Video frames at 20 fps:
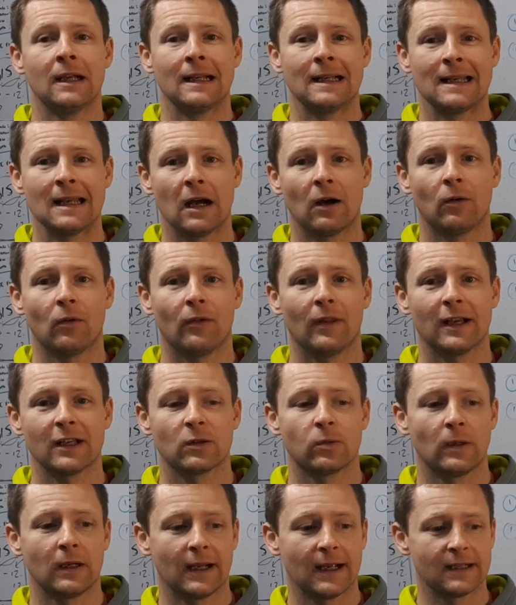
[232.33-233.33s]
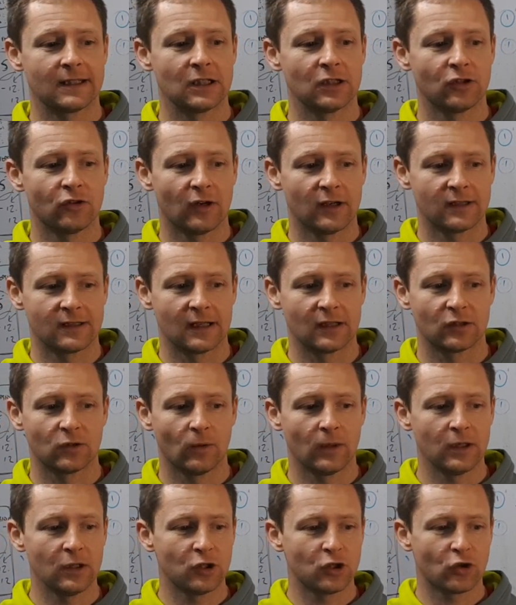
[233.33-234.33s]
Now, that's where it gets interesting. So
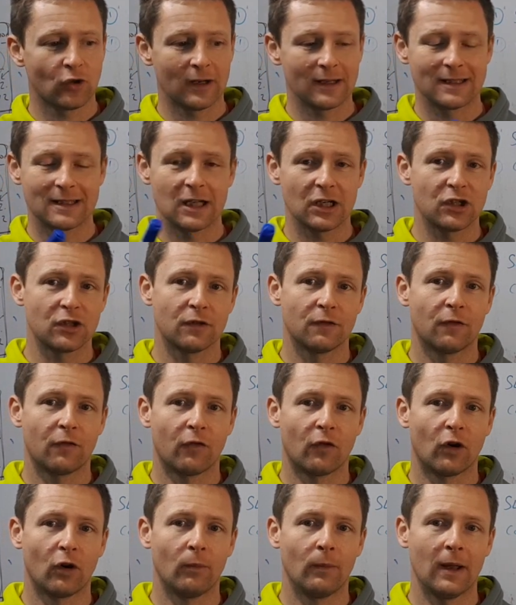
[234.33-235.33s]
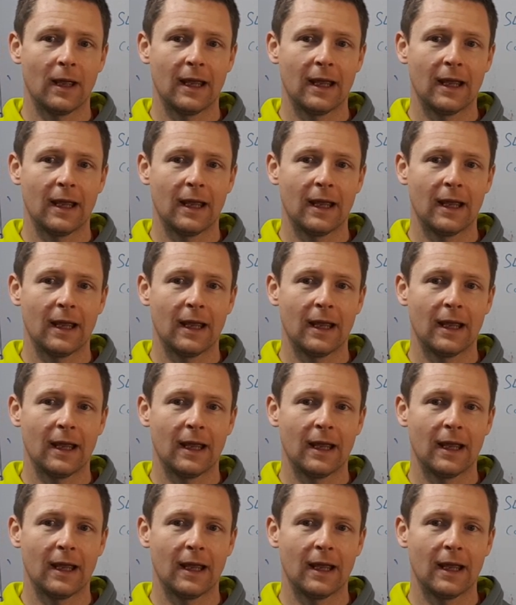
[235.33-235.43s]
when you transition from